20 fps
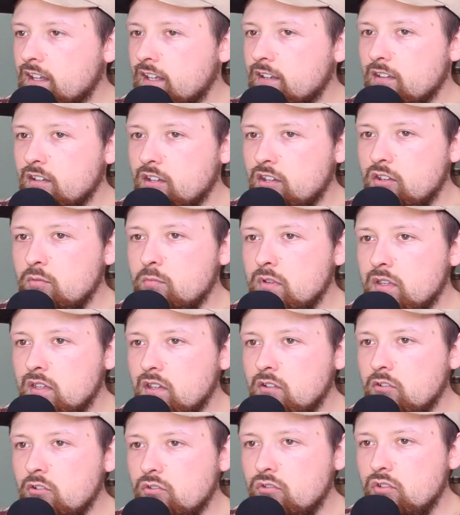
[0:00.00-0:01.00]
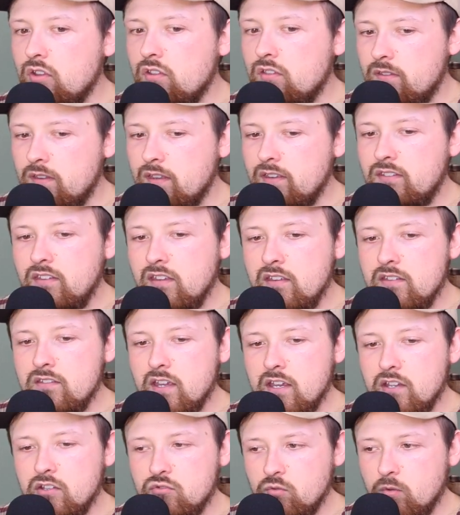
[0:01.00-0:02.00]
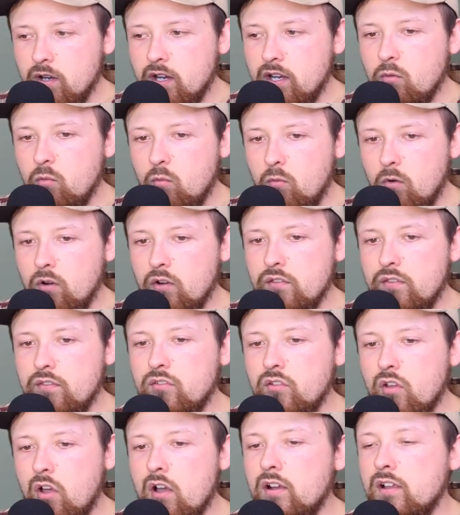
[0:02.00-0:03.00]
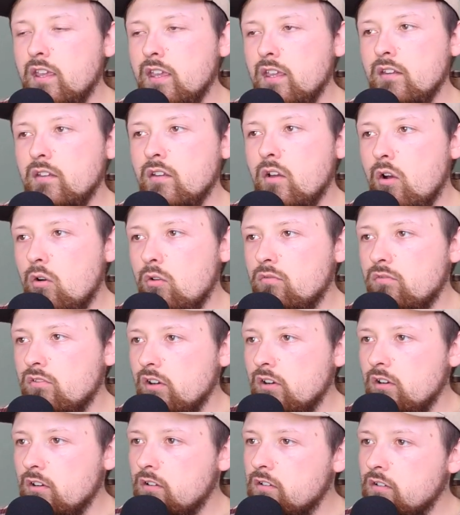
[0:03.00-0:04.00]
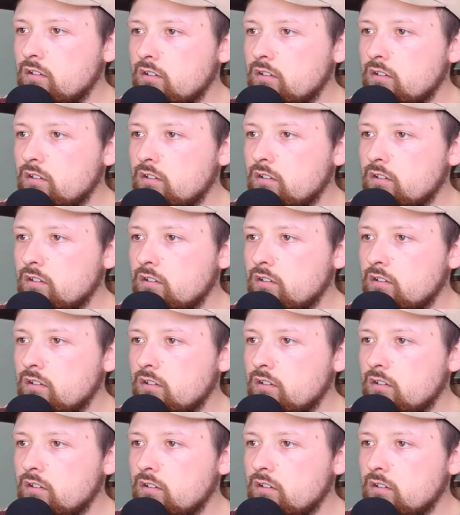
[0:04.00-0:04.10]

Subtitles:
It's like humans understood this is a drink worth talking over.